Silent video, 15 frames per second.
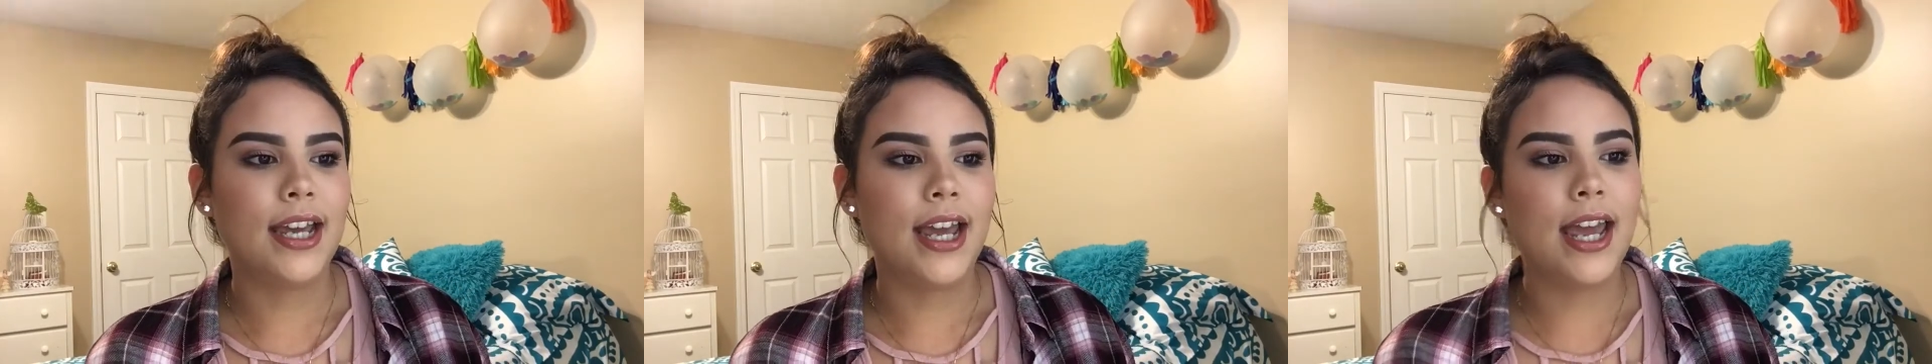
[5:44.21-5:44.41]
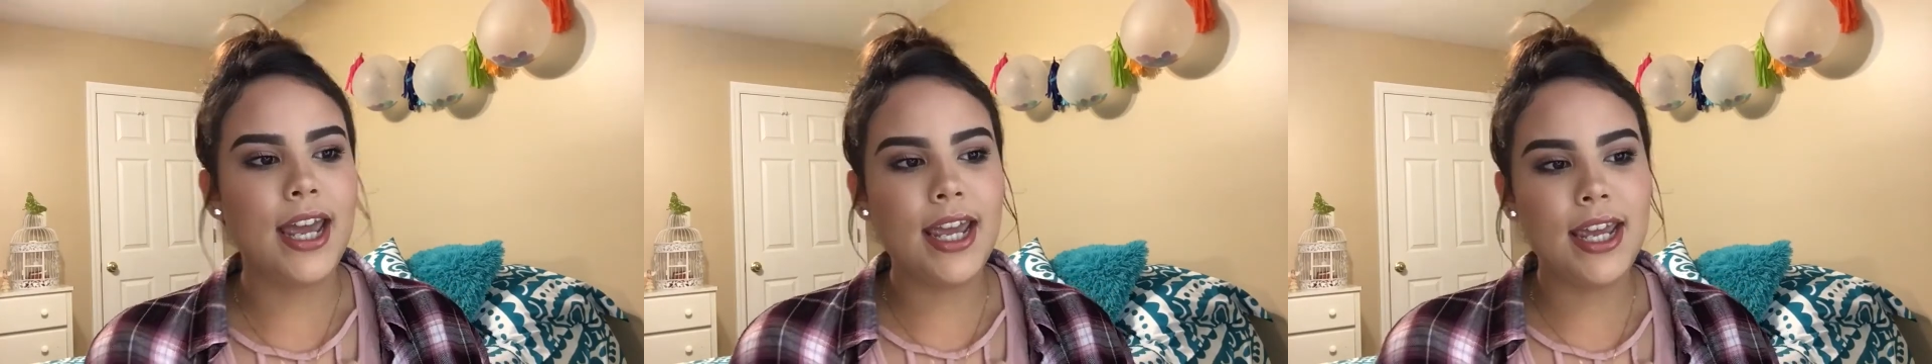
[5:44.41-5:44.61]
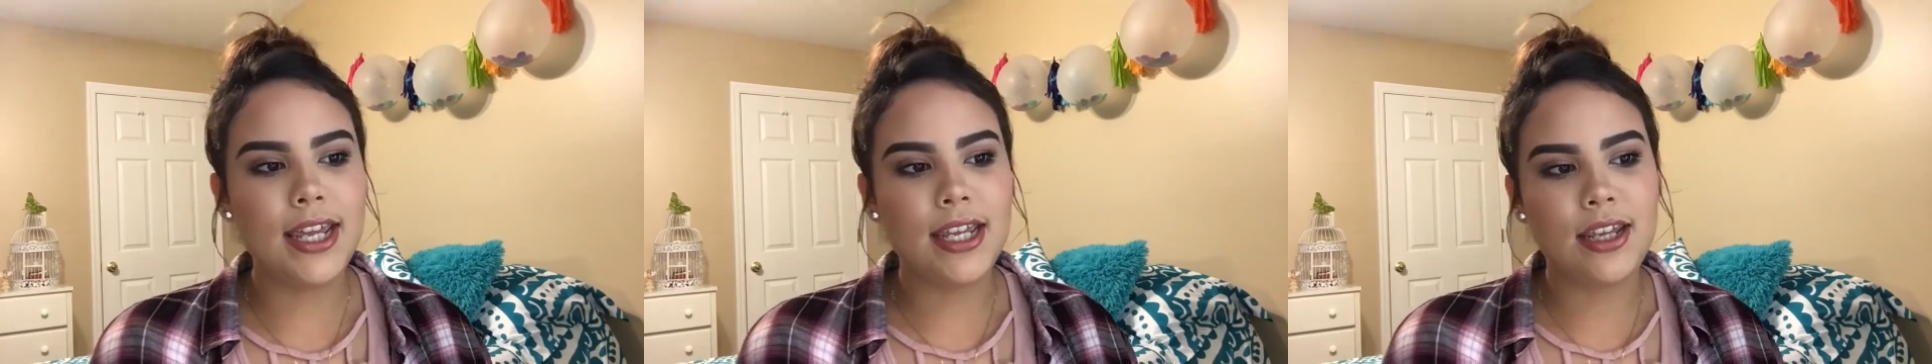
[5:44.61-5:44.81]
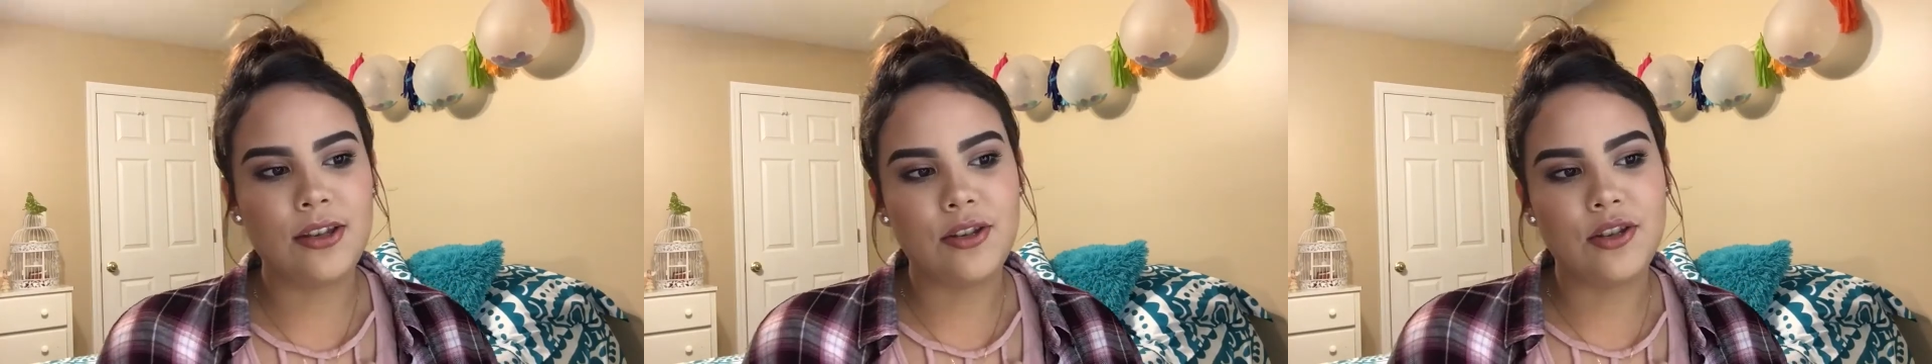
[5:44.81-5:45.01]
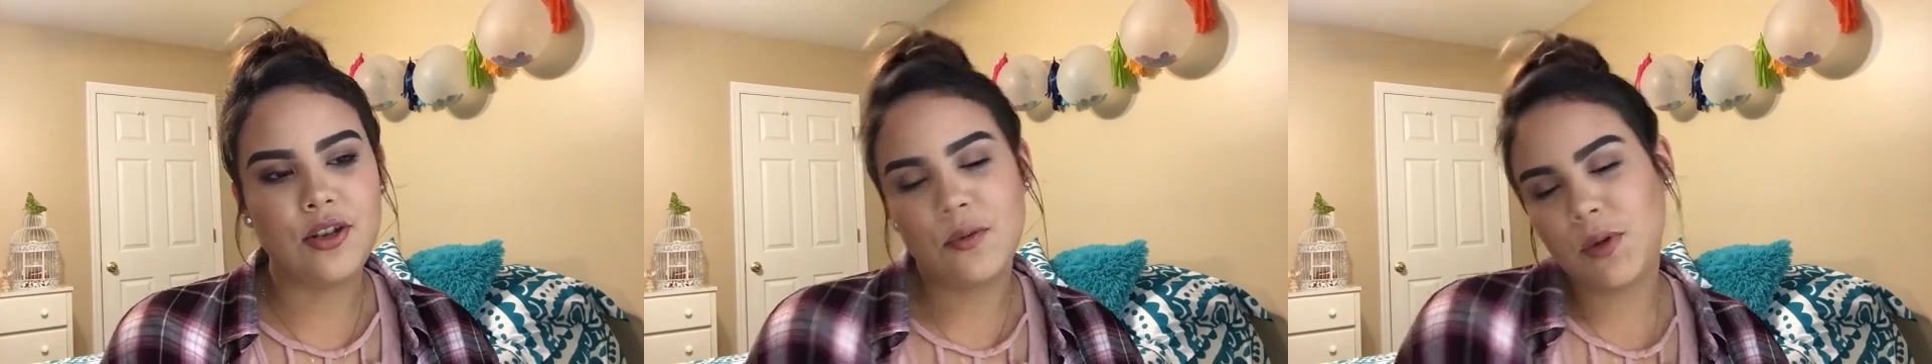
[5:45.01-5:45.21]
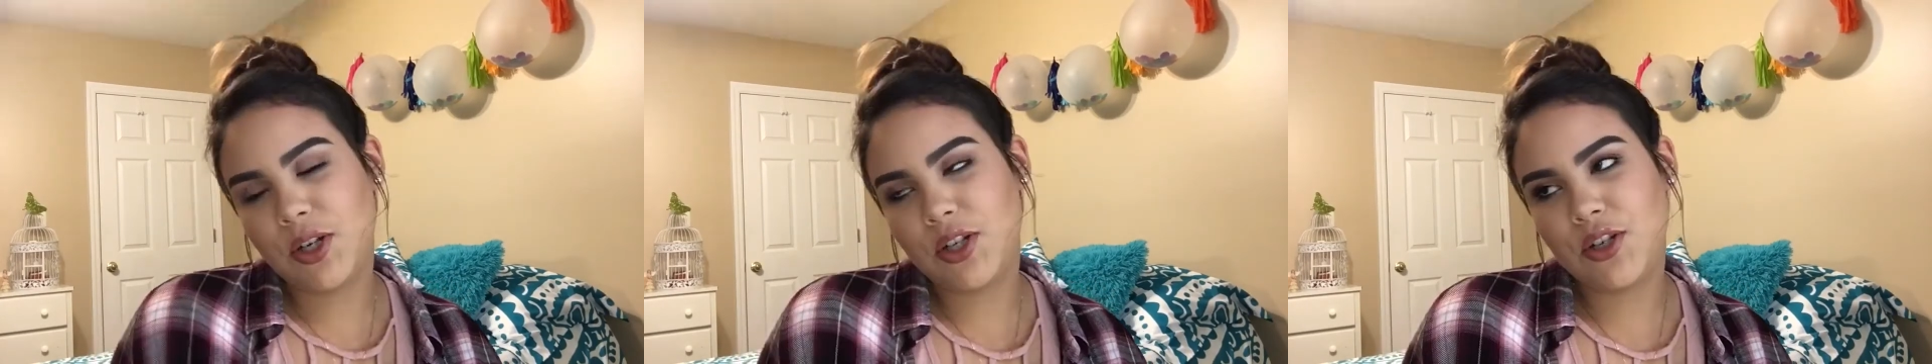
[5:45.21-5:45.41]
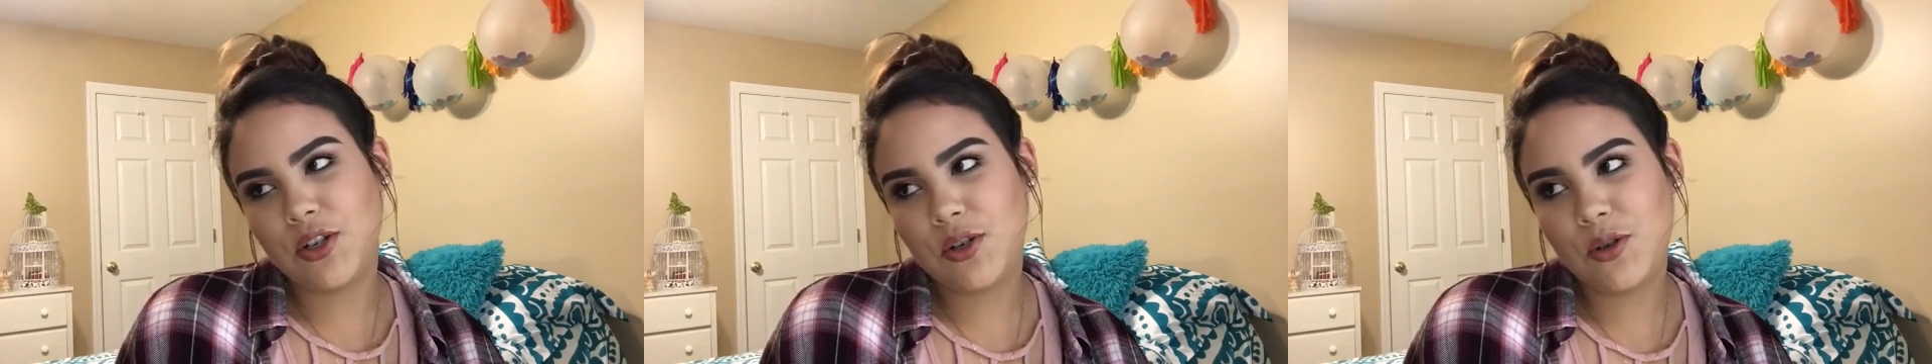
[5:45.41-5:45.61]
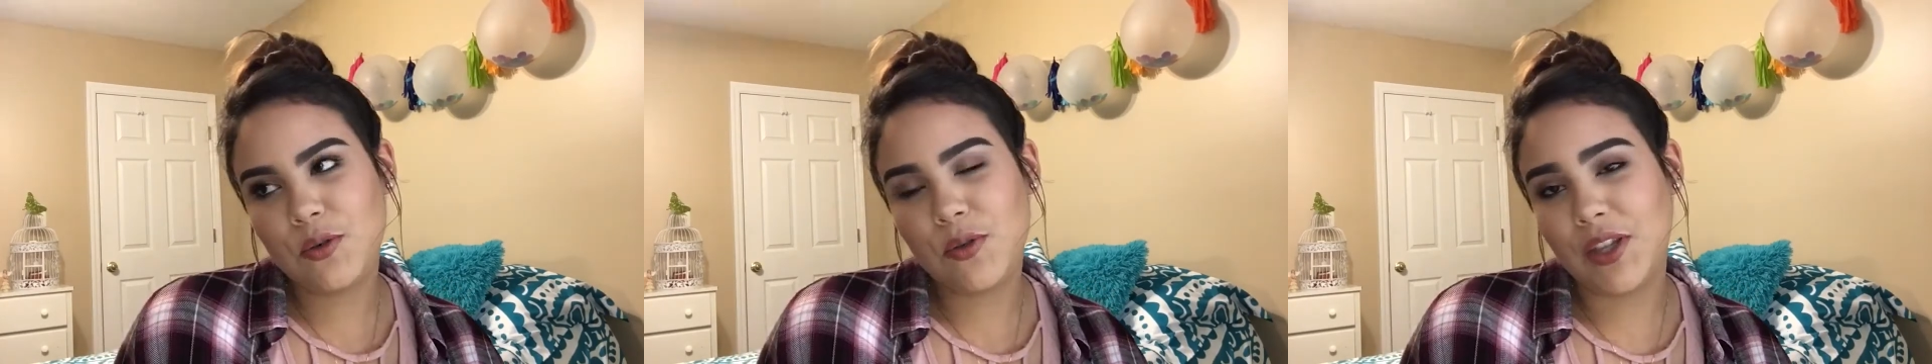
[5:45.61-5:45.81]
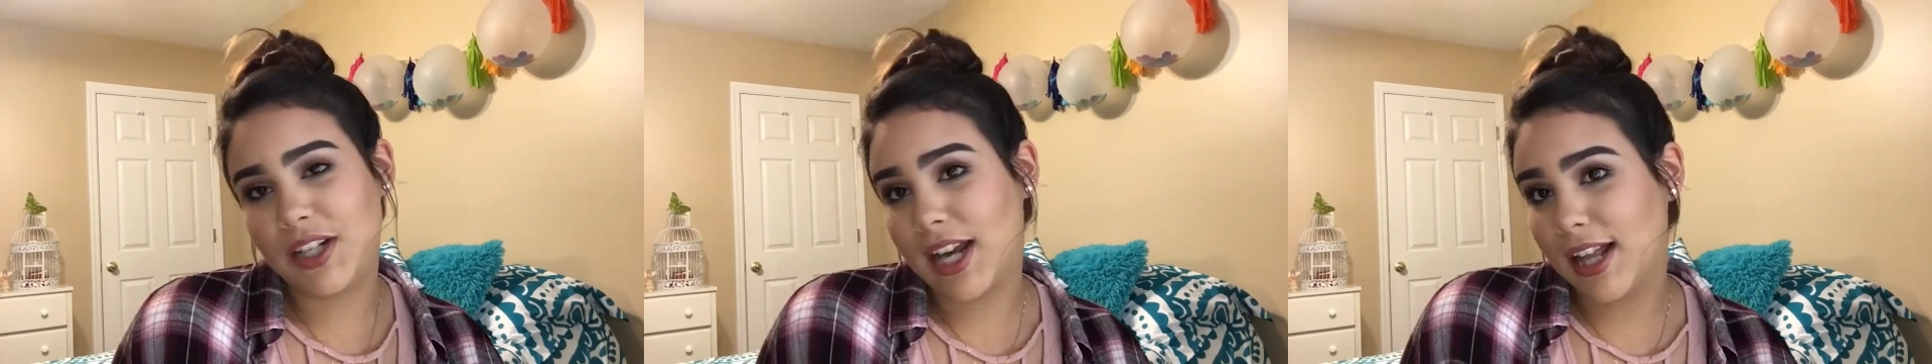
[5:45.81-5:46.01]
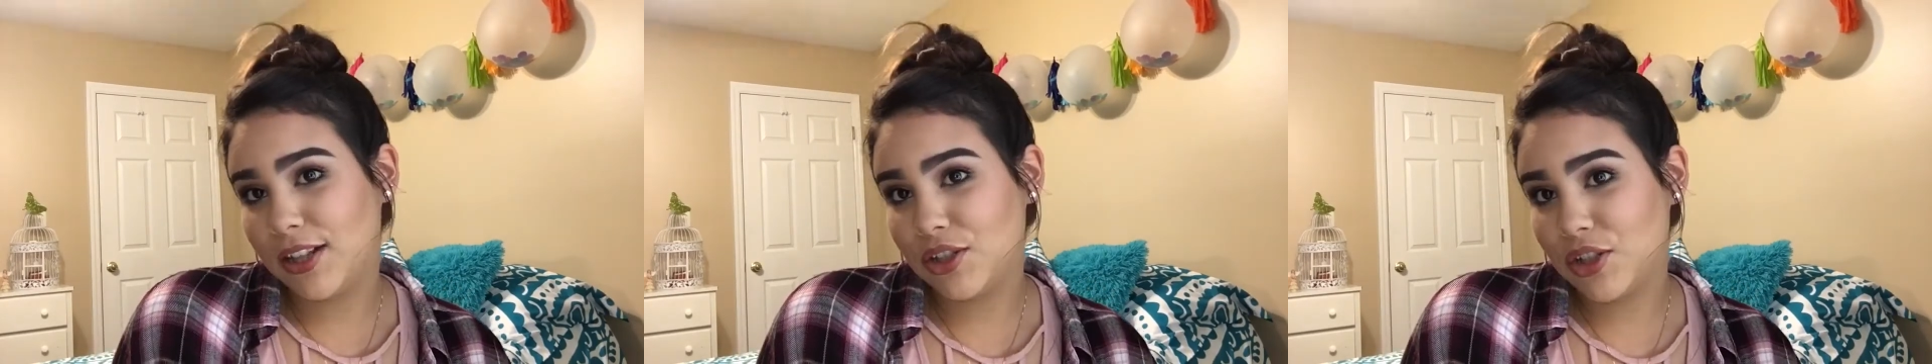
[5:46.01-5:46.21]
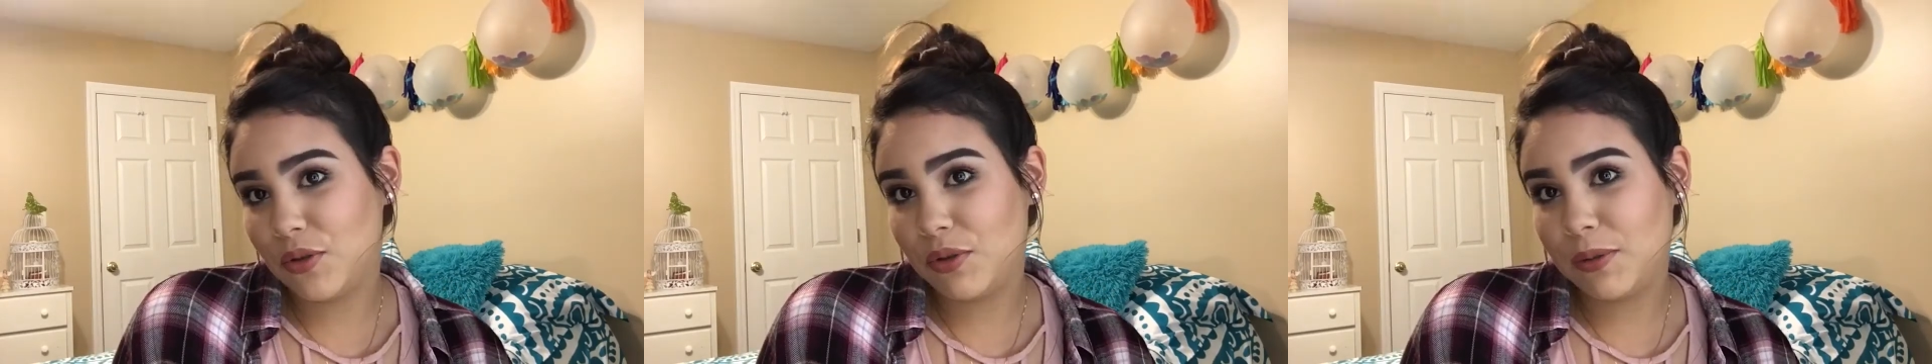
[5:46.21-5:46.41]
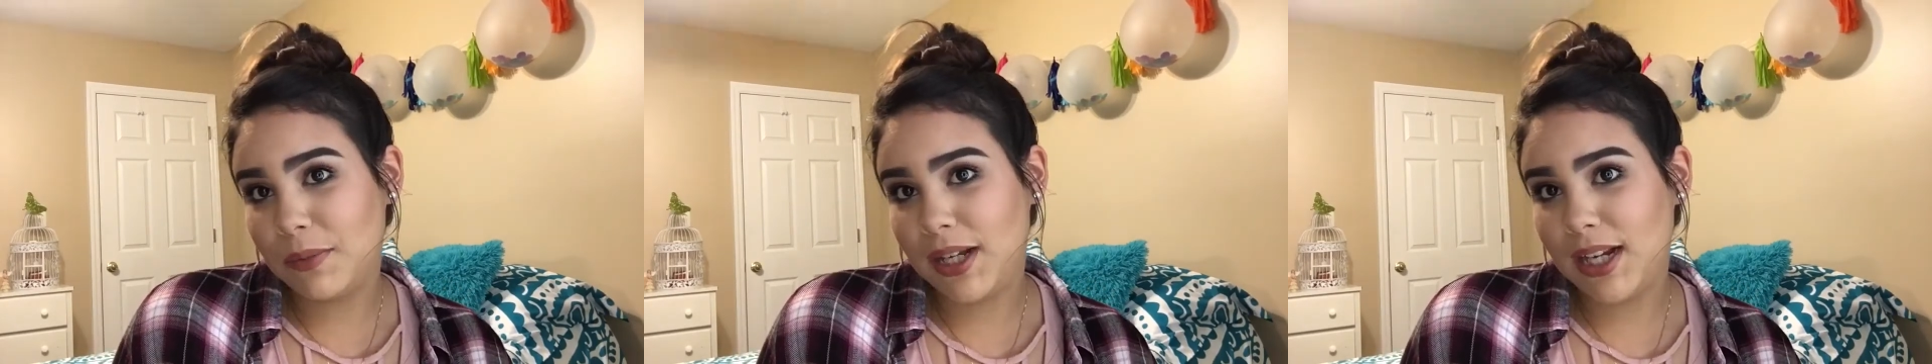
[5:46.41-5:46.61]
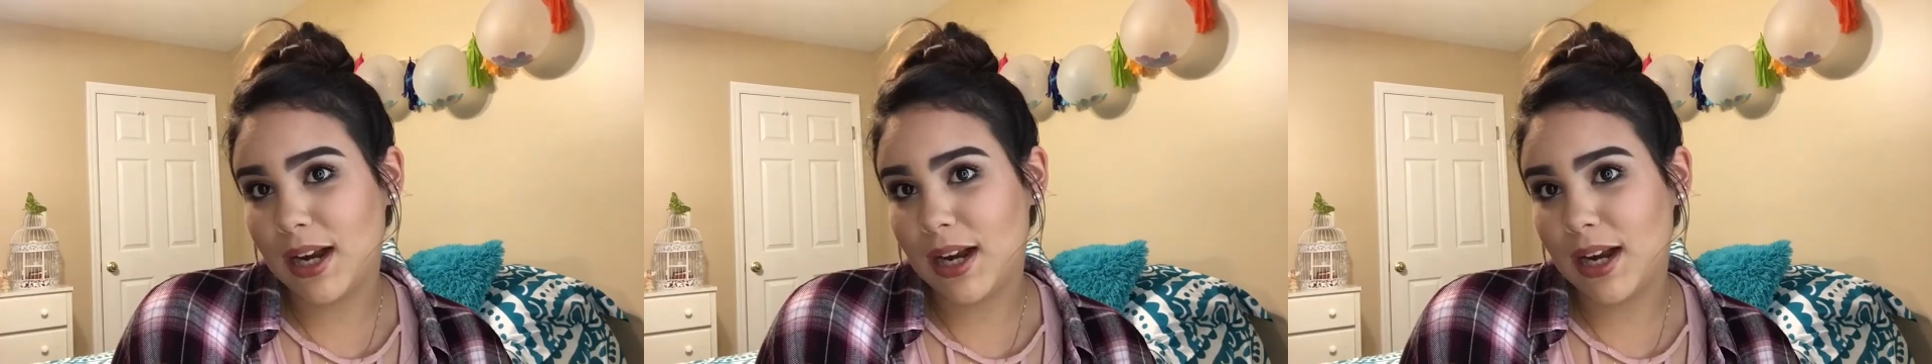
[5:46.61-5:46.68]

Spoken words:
hey, do you want to do the talent show with me?